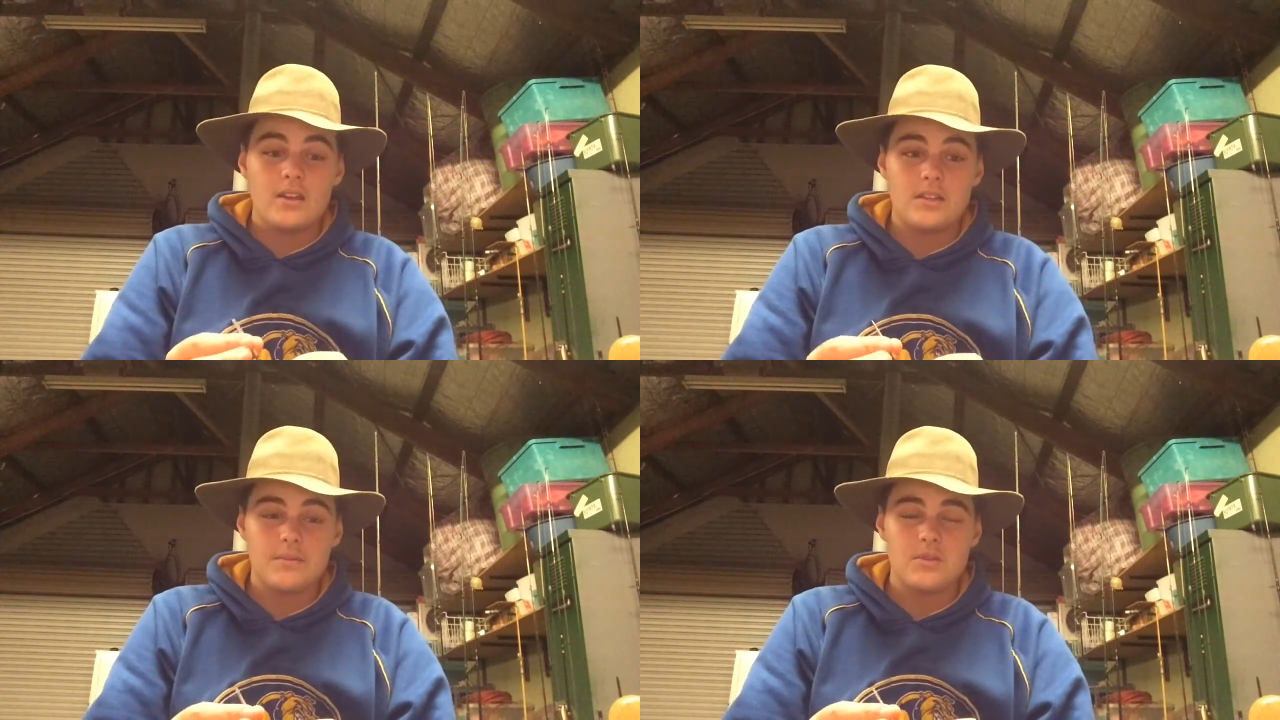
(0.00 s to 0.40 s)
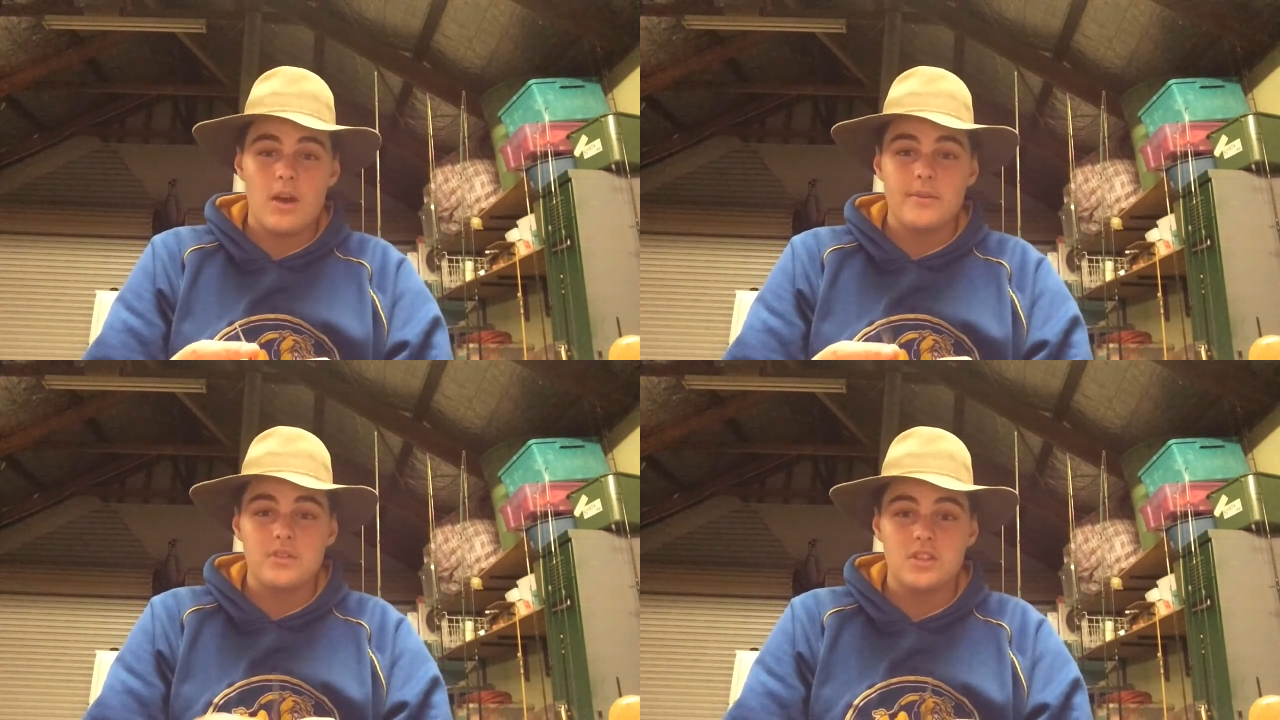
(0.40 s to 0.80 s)

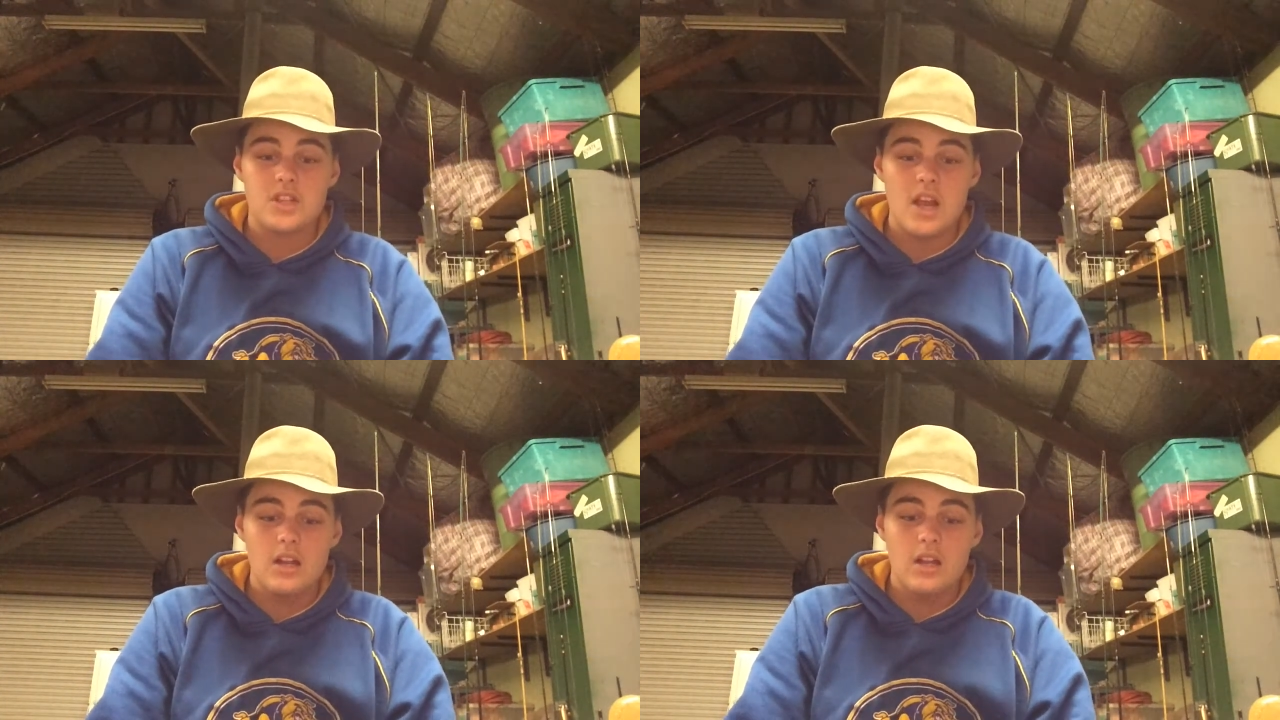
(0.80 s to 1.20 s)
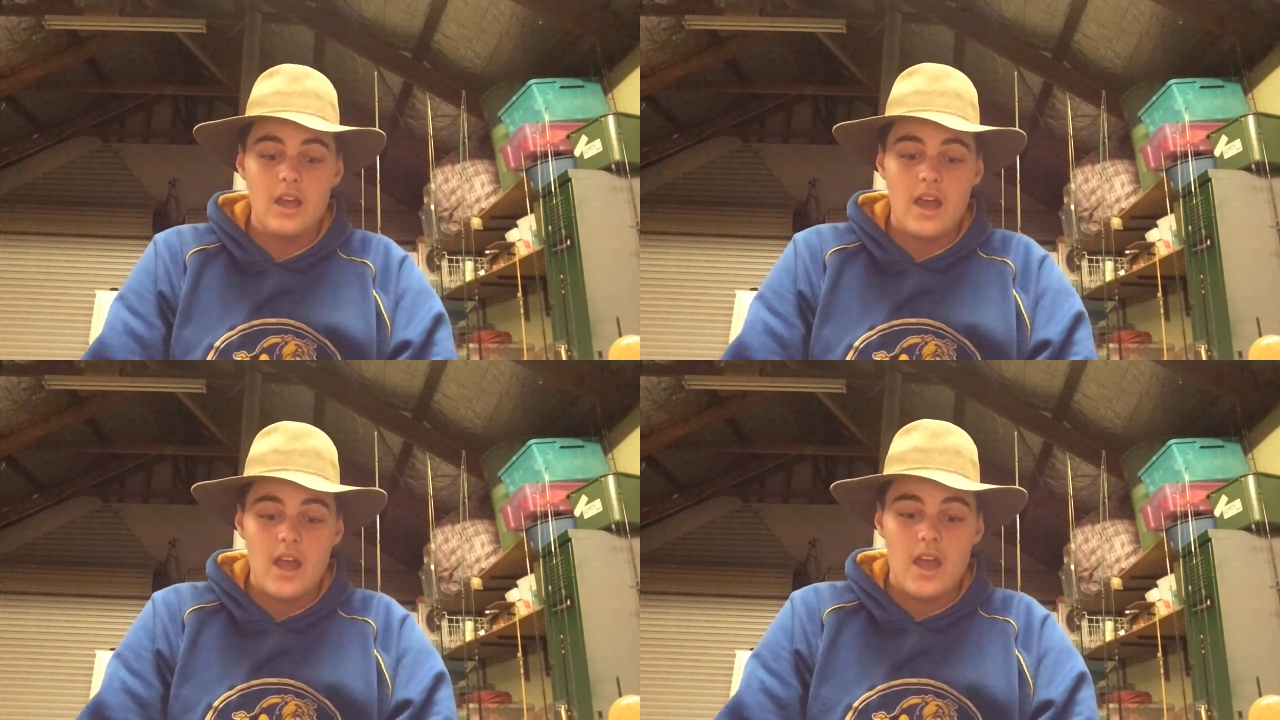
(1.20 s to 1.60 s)
subscribe to his
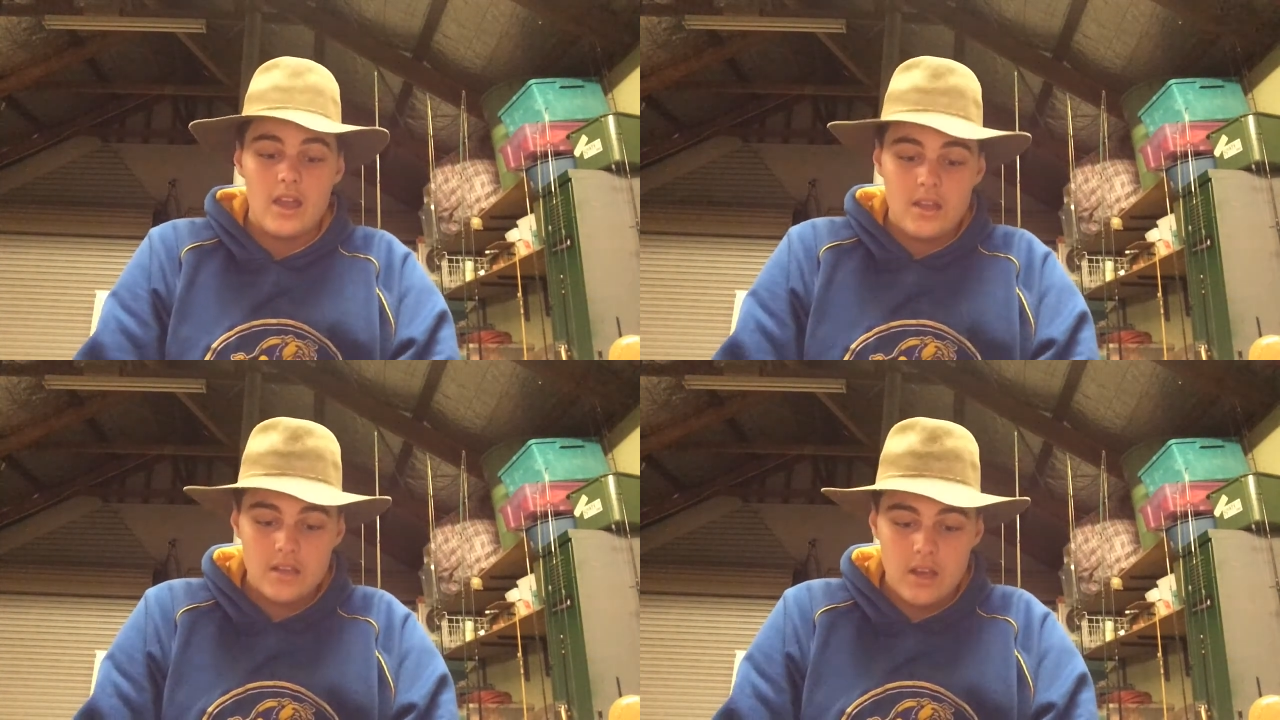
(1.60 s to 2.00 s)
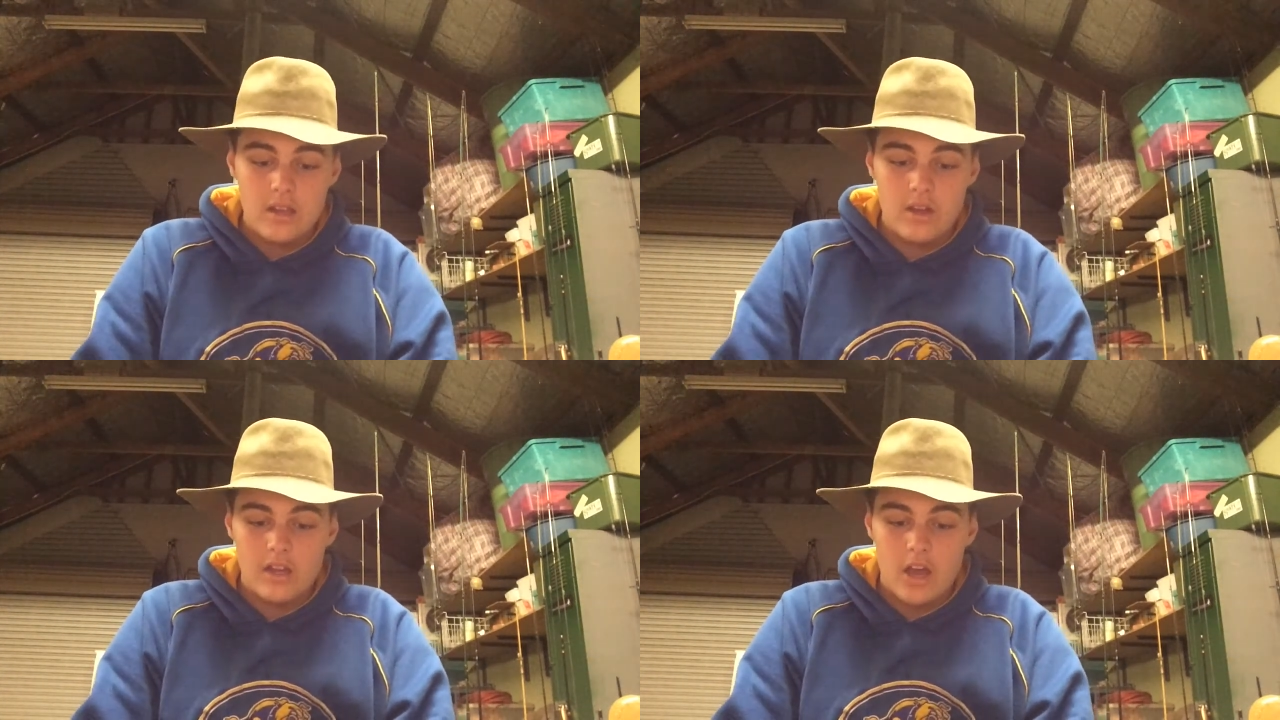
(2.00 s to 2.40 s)
channel. He's
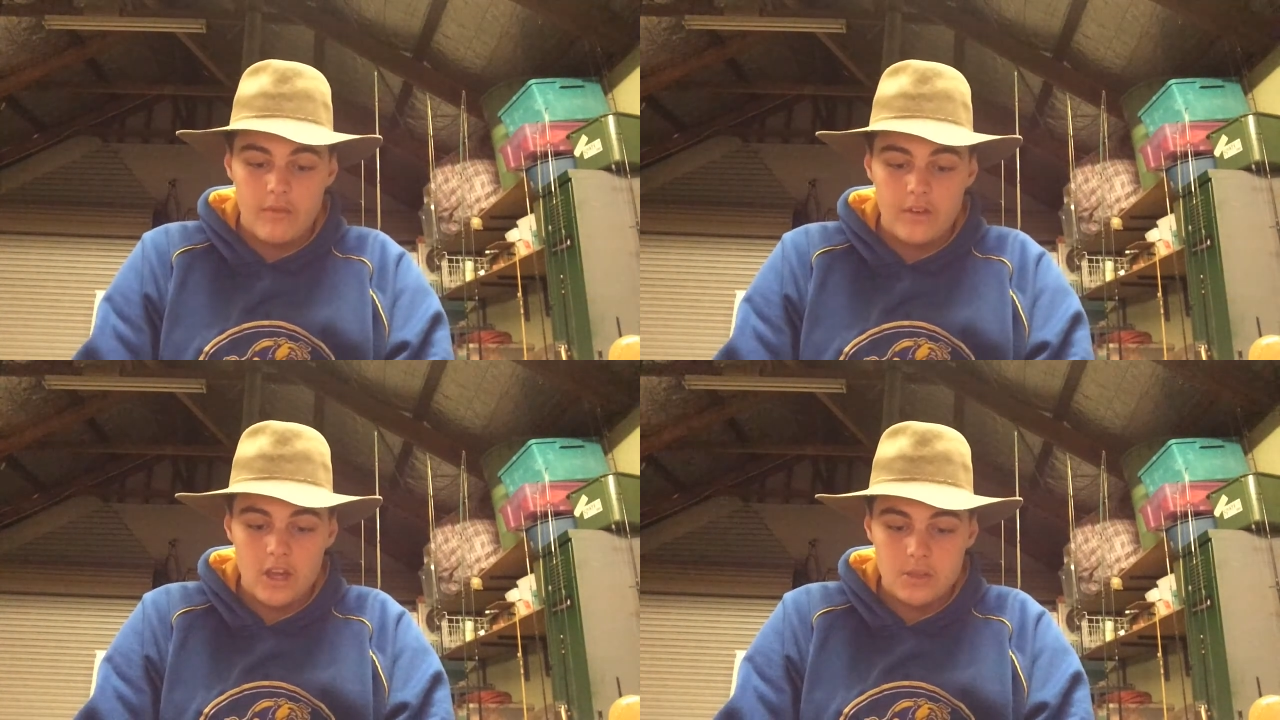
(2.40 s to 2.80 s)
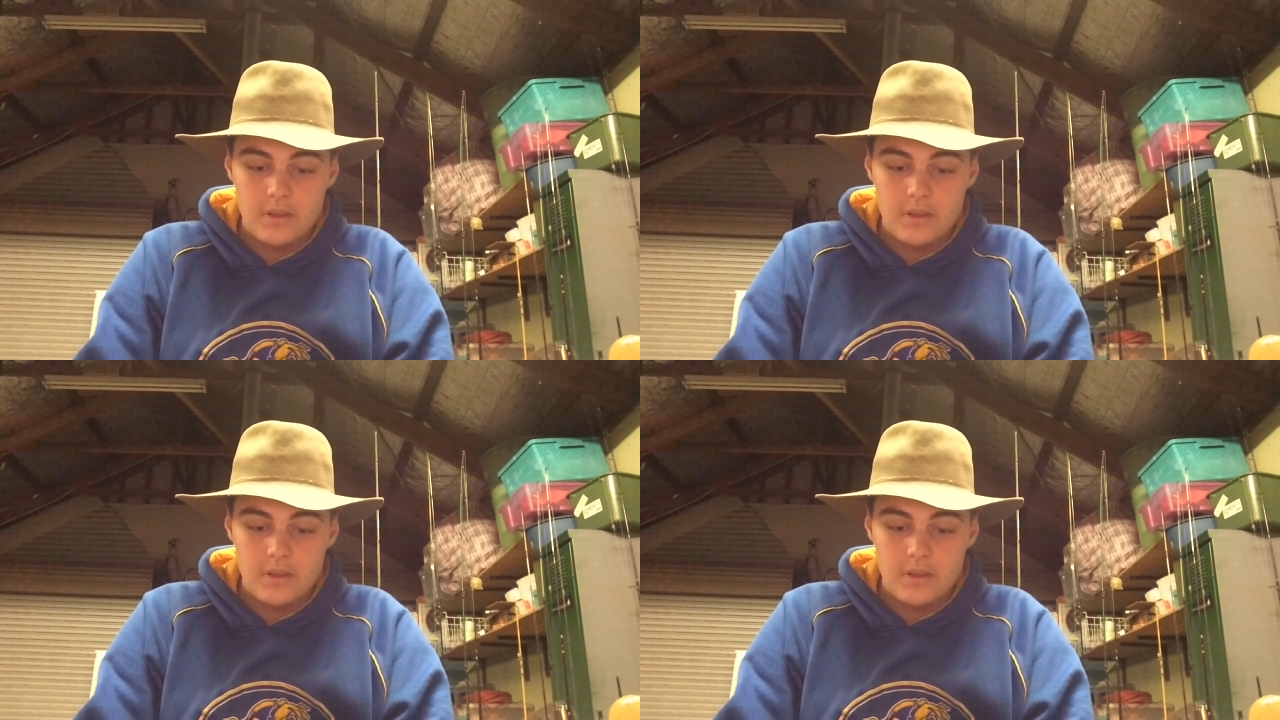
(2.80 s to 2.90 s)
only got a couple videos,